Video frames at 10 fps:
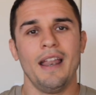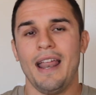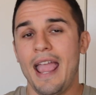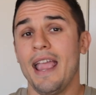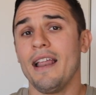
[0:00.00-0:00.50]

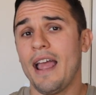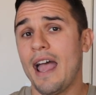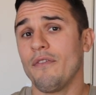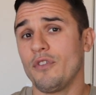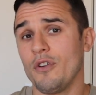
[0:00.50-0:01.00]
And
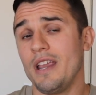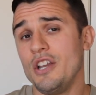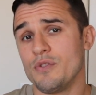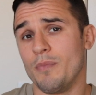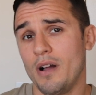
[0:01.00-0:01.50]
after
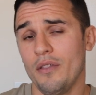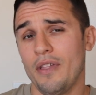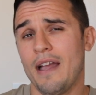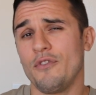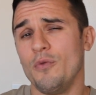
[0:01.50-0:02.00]
each month,
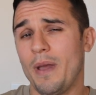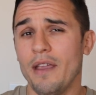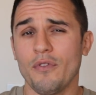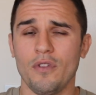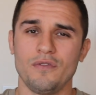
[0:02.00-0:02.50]
after you pay
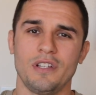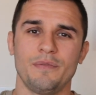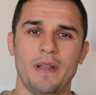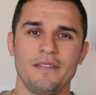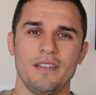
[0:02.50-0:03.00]
for those
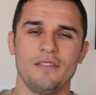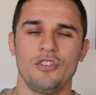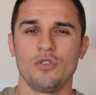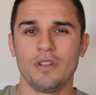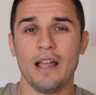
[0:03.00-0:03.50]
expenses,
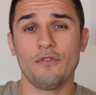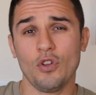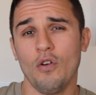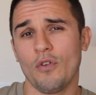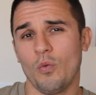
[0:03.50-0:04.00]
you're left
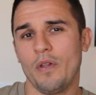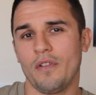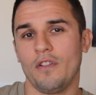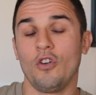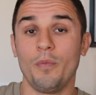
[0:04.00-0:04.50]
over with a
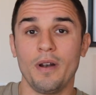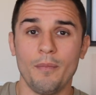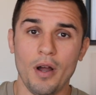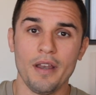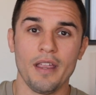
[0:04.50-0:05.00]
little bit of
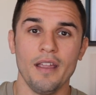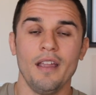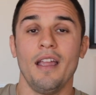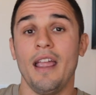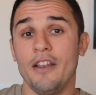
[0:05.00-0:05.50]
money
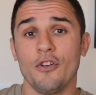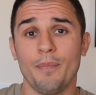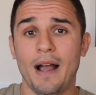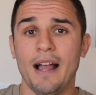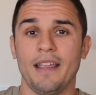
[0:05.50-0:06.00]
in your
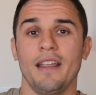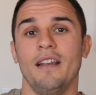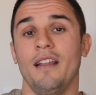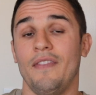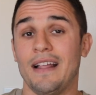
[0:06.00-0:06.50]
pocket.
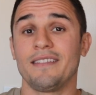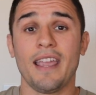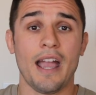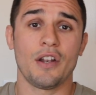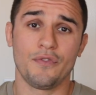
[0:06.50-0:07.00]
That's
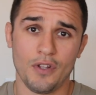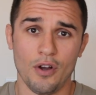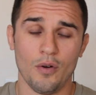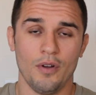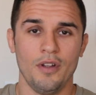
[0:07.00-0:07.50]
cash
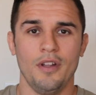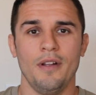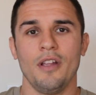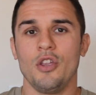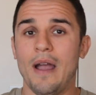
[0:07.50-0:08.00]
flow.
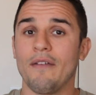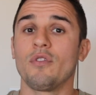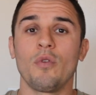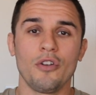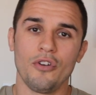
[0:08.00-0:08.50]
You have to
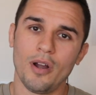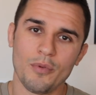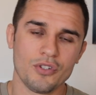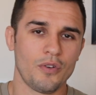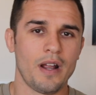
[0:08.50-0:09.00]
run your
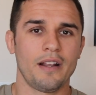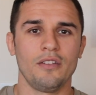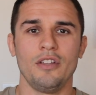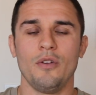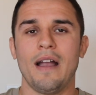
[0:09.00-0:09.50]
numbers
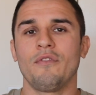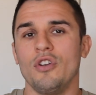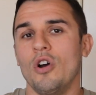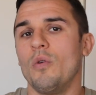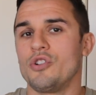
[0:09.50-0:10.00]
correctly. You have to
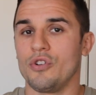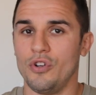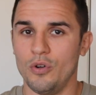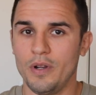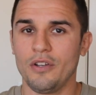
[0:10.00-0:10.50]
know what you're
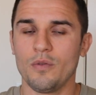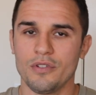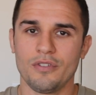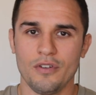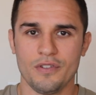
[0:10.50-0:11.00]
doing to a
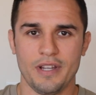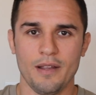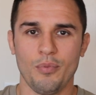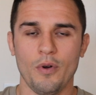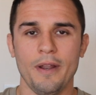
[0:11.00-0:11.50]
certain
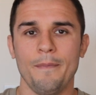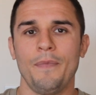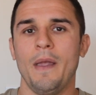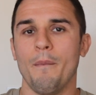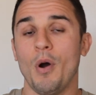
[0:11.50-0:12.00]
standpoint.
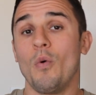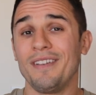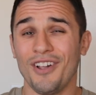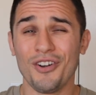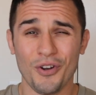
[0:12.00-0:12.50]
But when
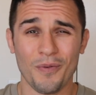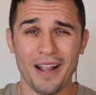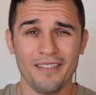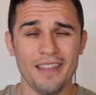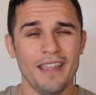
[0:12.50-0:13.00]
done
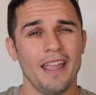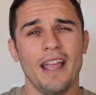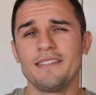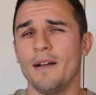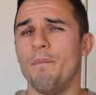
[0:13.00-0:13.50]
correctly,
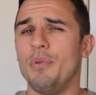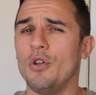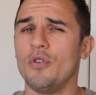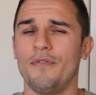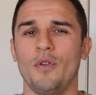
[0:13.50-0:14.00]
it's a
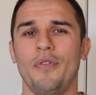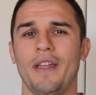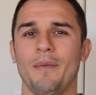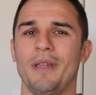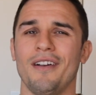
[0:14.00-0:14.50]
beautiful
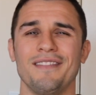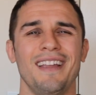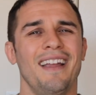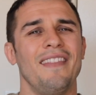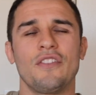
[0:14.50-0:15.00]
thing because
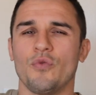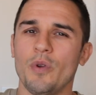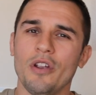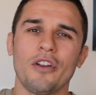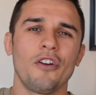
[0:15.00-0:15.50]
that's
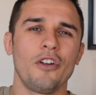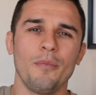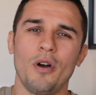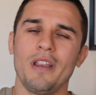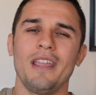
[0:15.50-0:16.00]
reoccurring
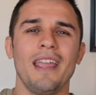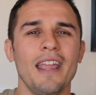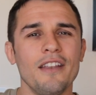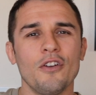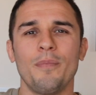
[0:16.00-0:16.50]
money
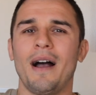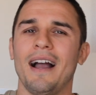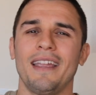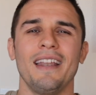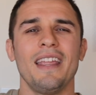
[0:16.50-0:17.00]
in your
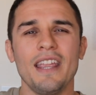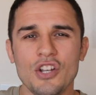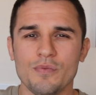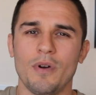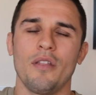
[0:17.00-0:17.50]
pocket
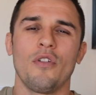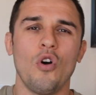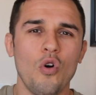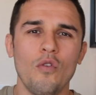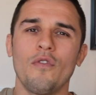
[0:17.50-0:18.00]
each month
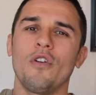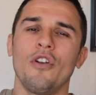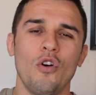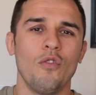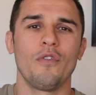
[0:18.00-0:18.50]
over
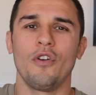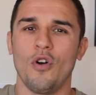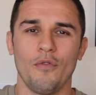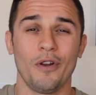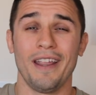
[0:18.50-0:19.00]
and over and
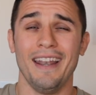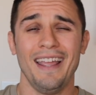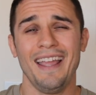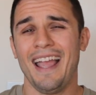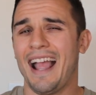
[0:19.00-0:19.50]
over again.
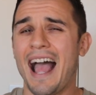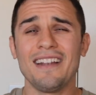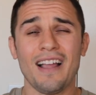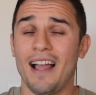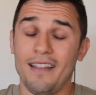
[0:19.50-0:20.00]

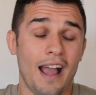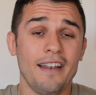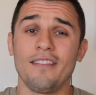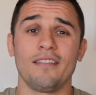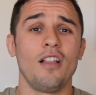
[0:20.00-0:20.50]
I
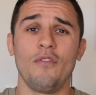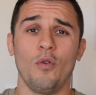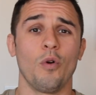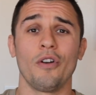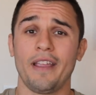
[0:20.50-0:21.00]
just love the
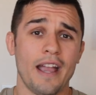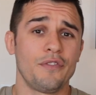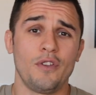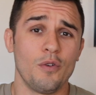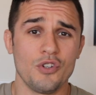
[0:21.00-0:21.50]
word cash
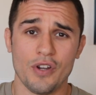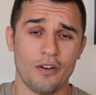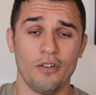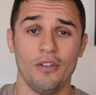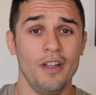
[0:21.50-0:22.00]
flow in
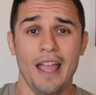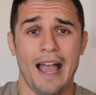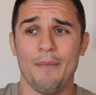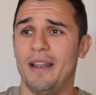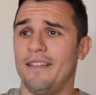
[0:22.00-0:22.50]
general.
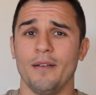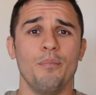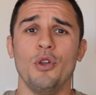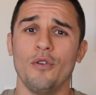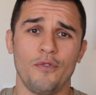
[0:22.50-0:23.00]
I mean, it's a
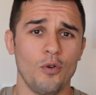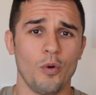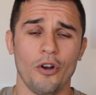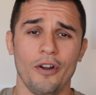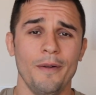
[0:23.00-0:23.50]
beautiful
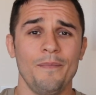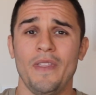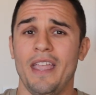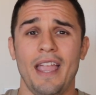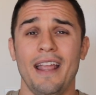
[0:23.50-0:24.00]
word.
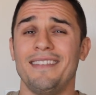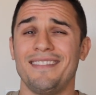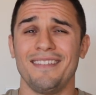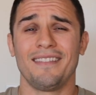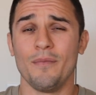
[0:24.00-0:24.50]

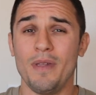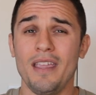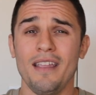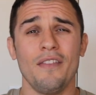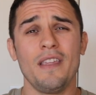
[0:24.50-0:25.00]
It's, to
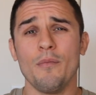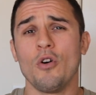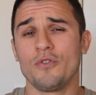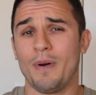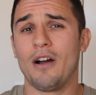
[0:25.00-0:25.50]
me, the
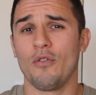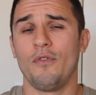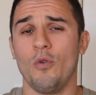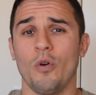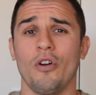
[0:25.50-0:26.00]
most
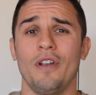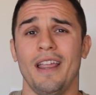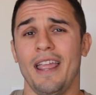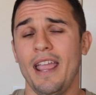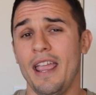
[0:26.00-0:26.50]
powerful word
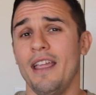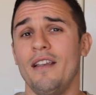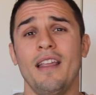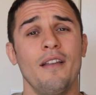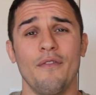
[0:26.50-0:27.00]

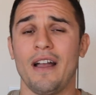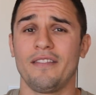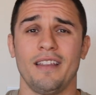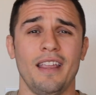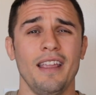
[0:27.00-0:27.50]
in
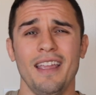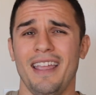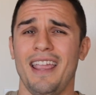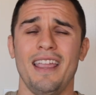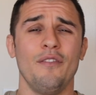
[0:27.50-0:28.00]
investing,
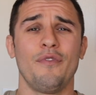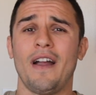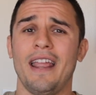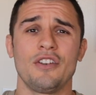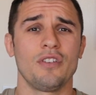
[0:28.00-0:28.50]
in
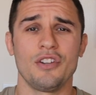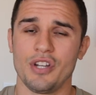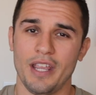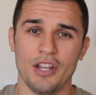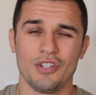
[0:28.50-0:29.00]
financial
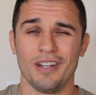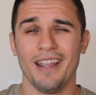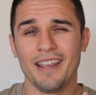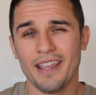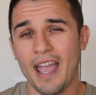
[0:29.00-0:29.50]
education,
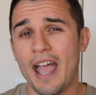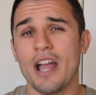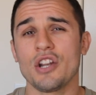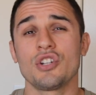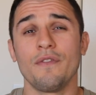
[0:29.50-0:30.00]

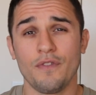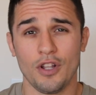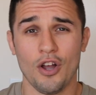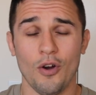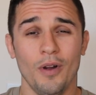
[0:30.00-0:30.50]
cash
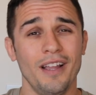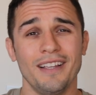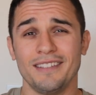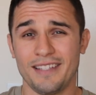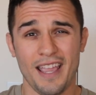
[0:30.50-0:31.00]
flow.
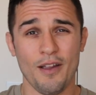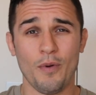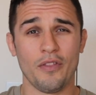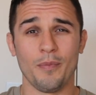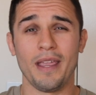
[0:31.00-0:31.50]
Say it
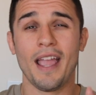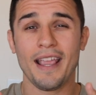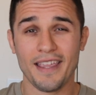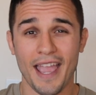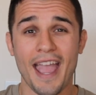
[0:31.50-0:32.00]
with me,
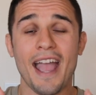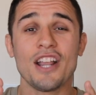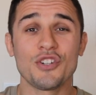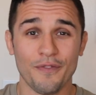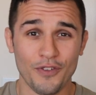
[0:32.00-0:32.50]

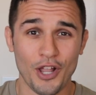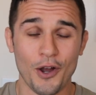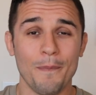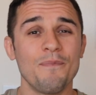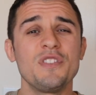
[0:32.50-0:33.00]
cash
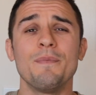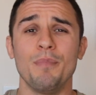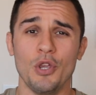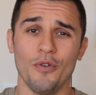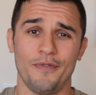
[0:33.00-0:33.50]
flow. It's
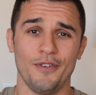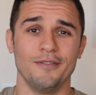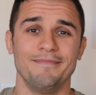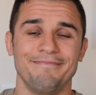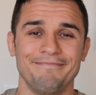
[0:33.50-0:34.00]
beautiful.
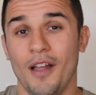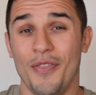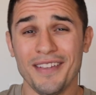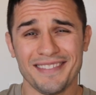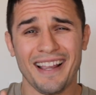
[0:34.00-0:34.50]

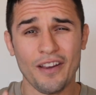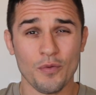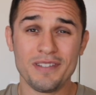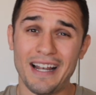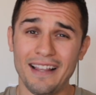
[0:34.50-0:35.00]
The second
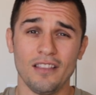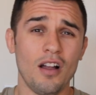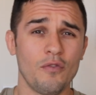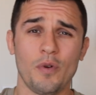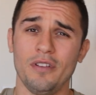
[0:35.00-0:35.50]
reason I
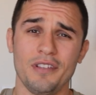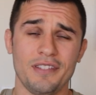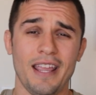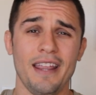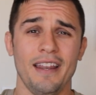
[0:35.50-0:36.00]
love real
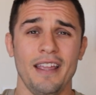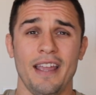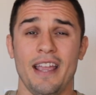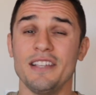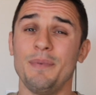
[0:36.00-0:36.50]
estate
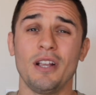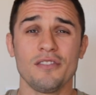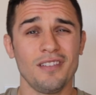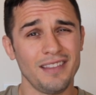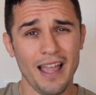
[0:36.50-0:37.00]
is because
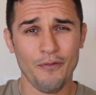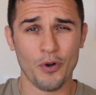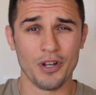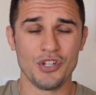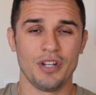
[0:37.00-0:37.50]
of
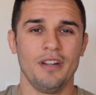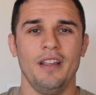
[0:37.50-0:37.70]
leverage.